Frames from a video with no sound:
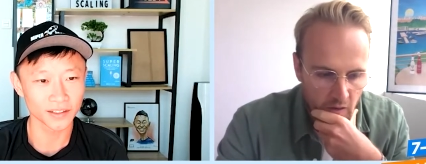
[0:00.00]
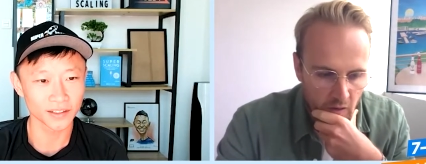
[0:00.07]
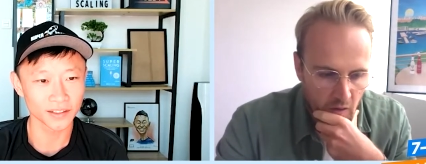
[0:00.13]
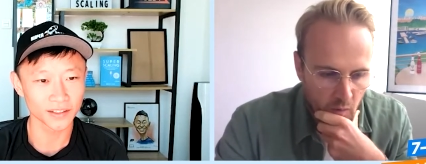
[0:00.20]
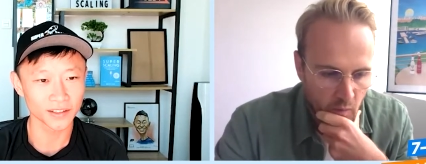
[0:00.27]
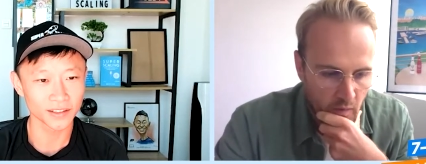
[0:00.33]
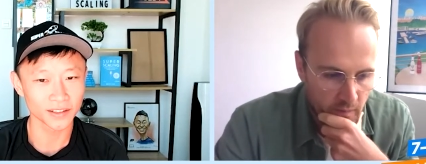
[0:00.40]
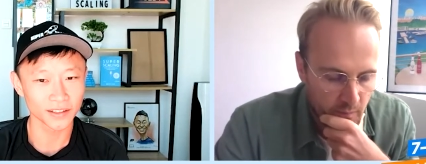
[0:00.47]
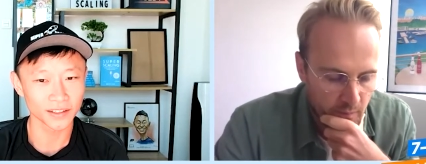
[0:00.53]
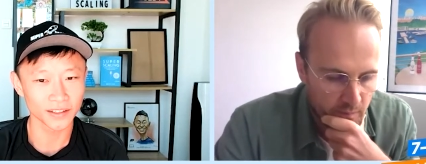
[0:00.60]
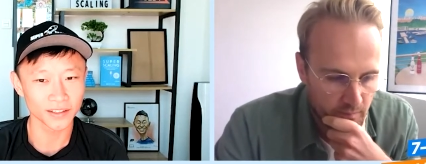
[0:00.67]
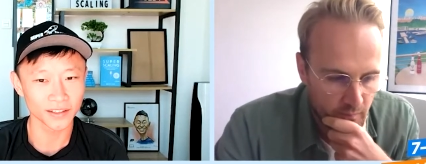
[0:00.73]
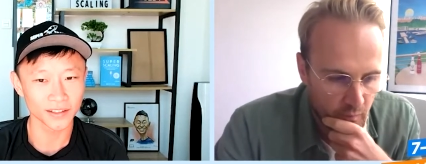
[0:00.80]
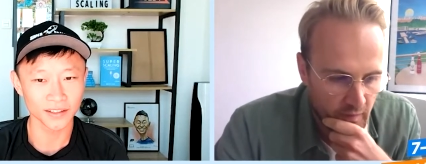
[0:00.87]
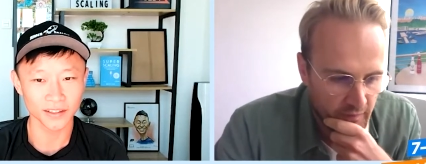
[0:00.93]
Speaker 1: we
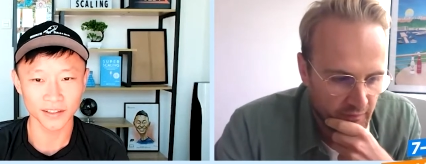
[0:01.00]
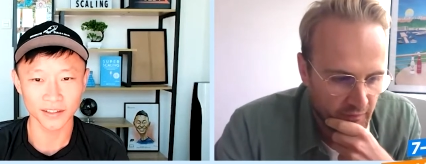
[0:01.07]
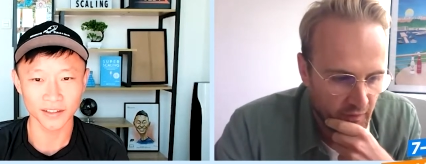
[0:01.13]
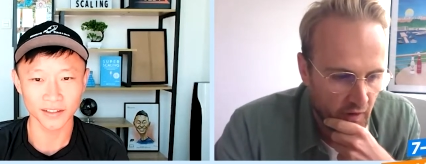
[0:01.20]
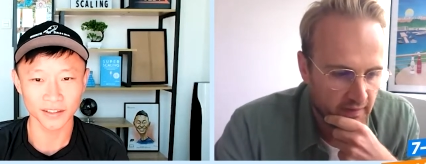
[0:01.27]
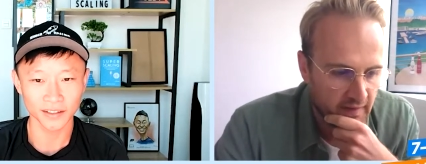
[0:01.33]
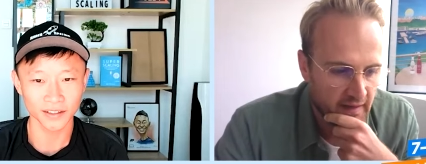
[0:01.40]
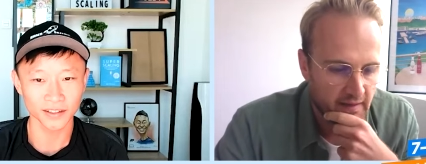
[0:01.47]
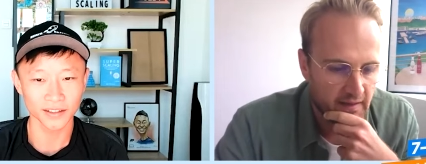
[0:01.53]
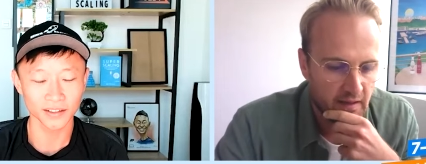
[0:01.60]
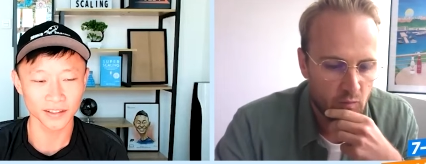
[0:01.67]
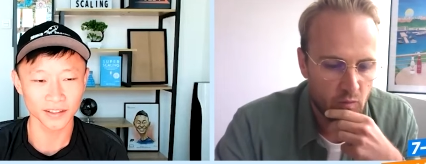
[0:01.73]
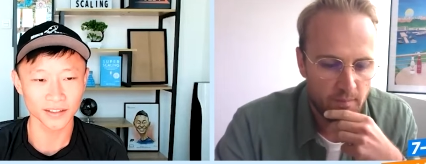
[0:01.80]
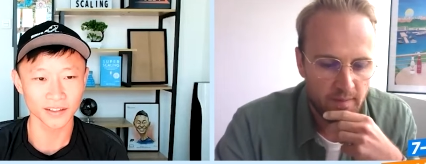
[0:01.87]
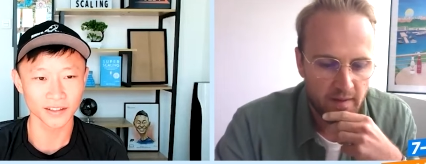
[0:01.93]
we thought that
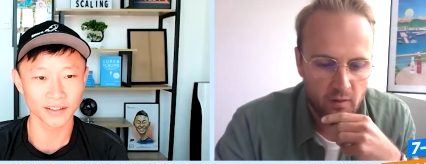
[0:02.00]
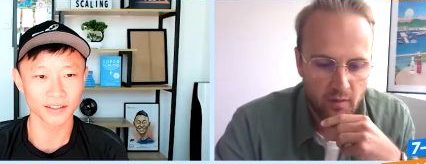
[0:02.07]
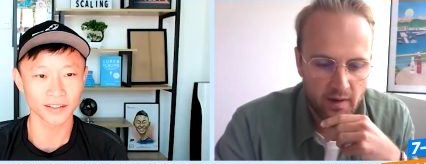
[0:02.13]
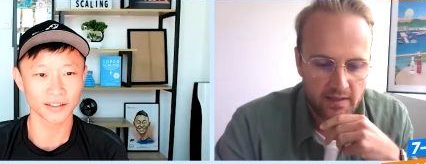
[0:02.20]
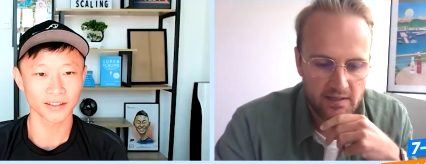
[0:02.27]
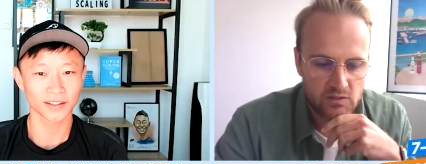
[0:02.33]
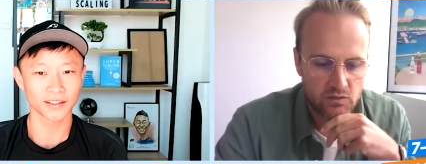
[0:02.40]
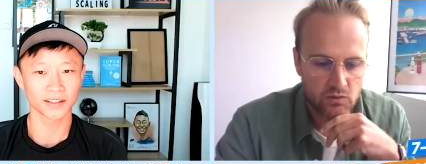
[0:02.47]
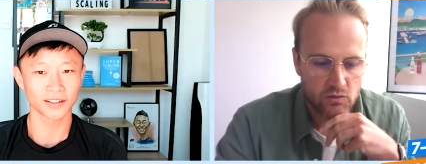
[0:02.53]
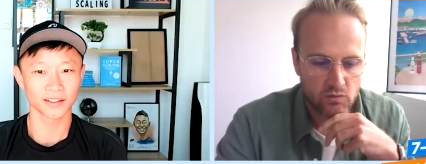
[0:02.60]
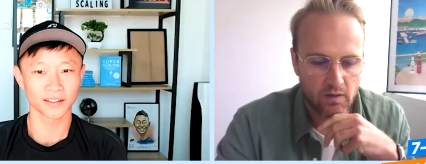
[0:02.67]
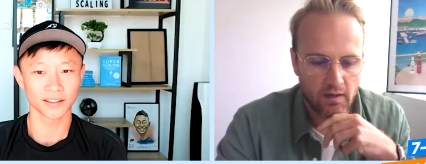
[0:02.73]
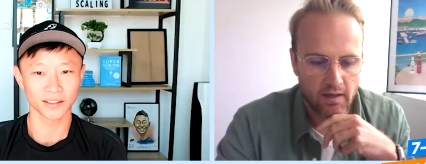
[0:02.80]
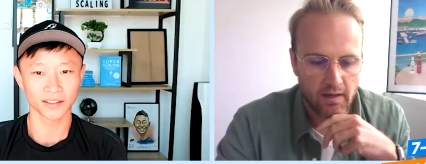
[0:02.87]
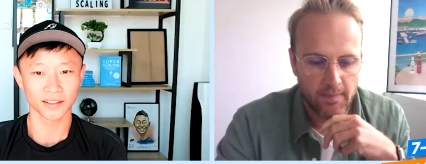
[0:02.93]
it would be great
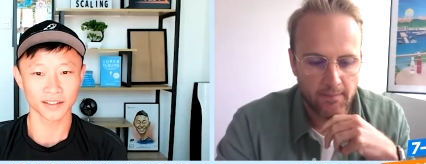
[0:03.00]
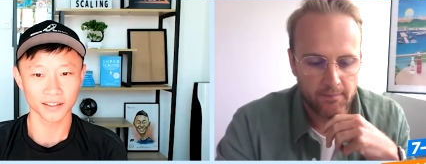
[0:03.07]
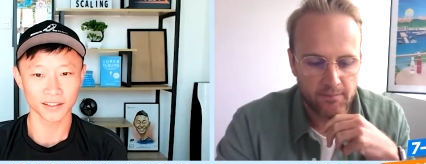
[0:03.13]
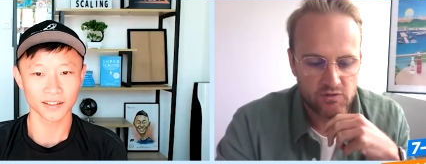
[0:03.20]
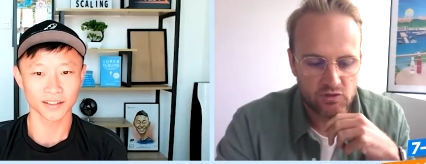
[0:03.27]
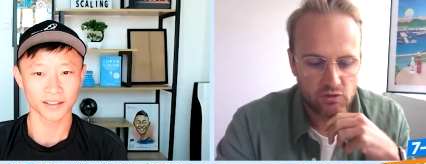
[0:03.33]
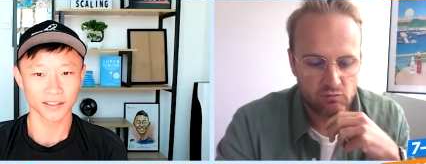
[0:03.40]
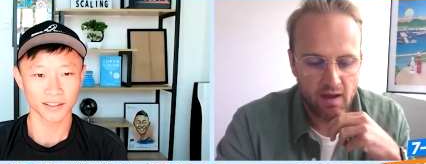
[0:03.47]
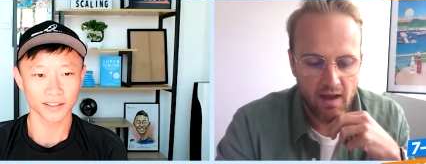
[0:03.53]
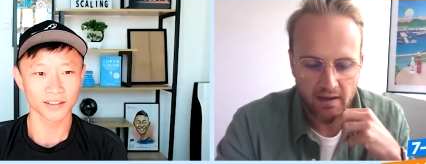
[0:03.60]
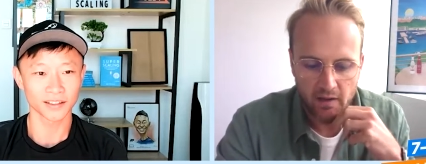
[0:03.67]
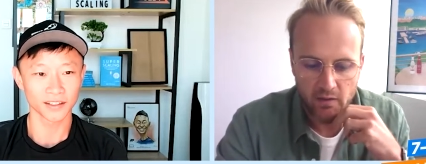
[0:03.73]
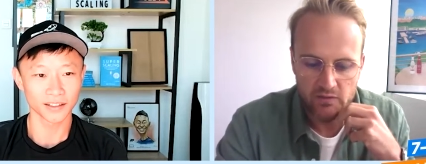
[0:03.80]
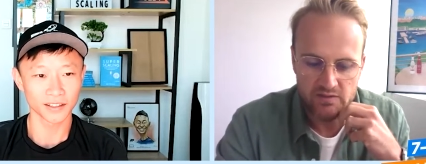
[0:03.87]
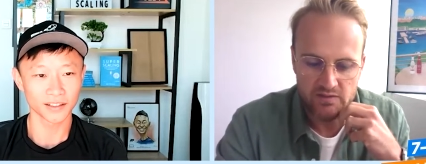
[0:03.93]
to um,
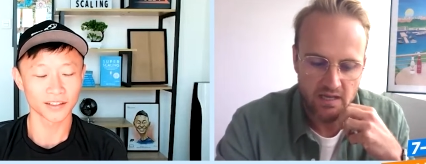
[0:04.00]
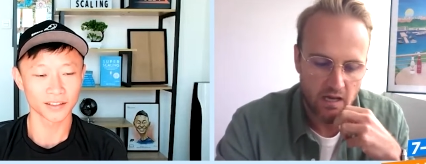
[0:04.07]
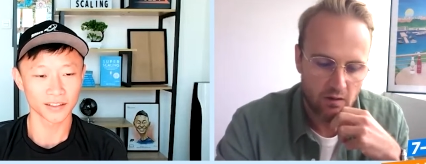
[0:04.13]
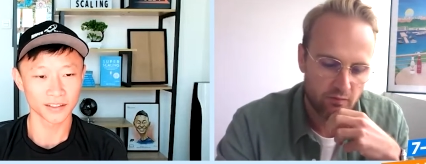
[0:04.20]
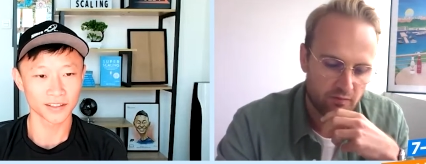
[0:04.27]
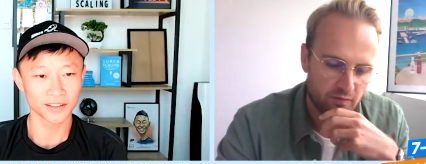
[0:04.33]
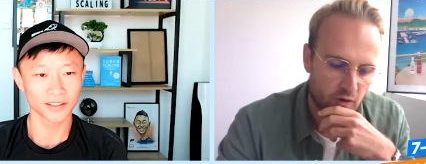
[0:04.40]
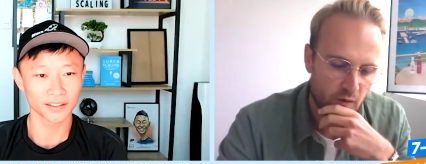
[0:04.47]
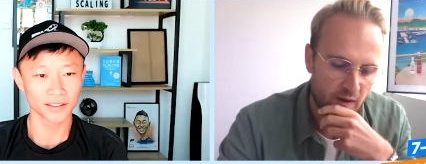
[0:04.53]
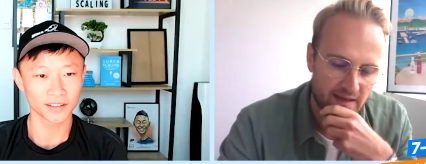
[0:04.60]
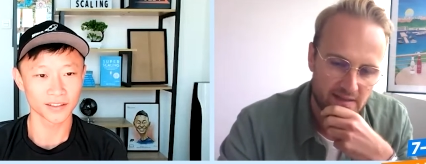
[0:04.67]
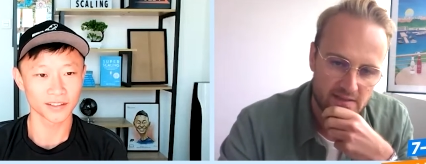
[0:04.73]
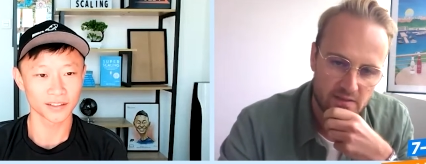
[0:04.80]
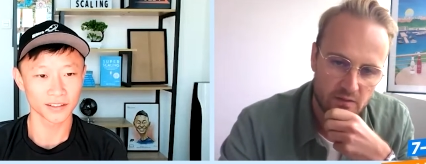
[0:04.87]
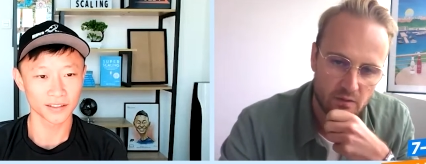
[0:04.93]
surround ourselves with a
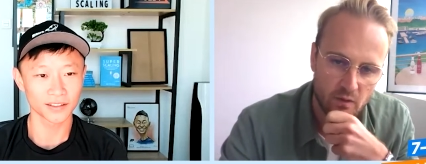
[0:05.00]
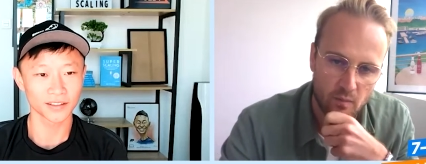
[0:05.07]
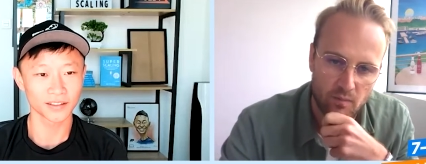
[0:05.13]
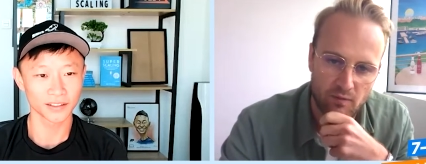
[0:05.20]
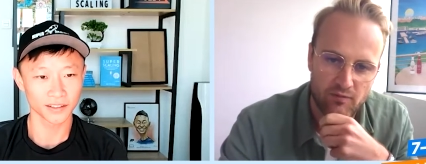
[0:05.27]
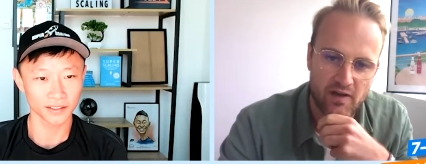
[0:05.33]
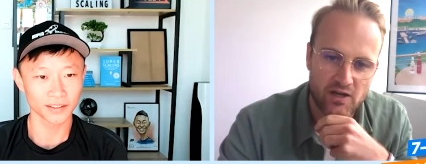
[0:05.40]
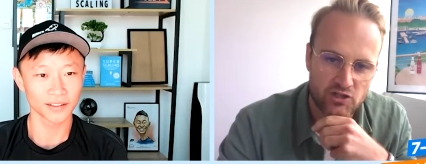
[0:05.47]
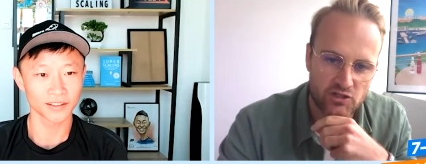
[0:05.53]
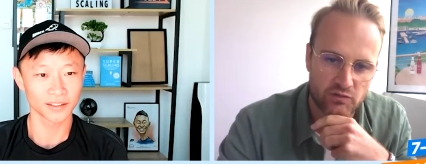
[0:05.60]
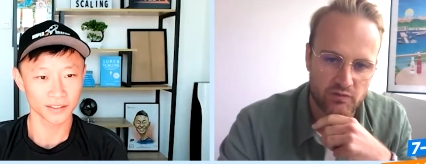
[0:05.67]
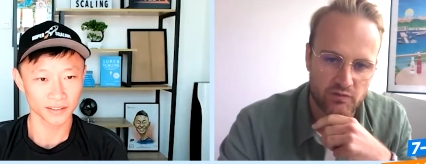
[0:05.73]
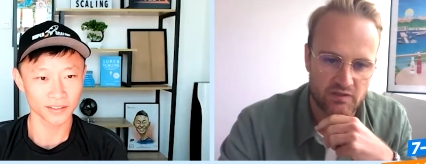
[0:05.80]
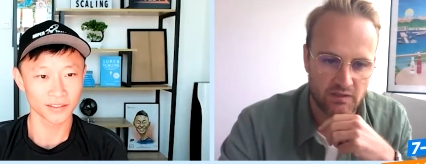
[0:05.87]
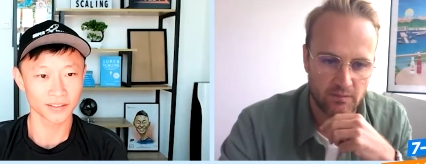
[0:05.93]
great, you know,
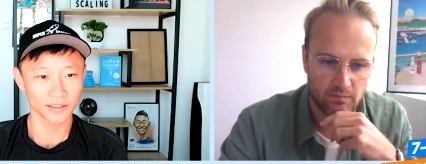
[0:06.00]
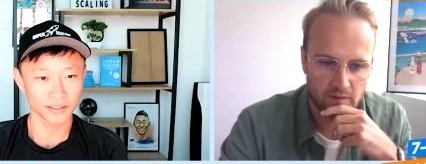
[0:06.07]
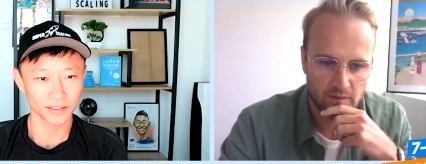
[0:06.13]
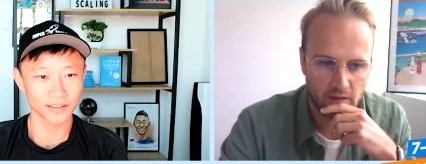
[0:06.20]
professional team,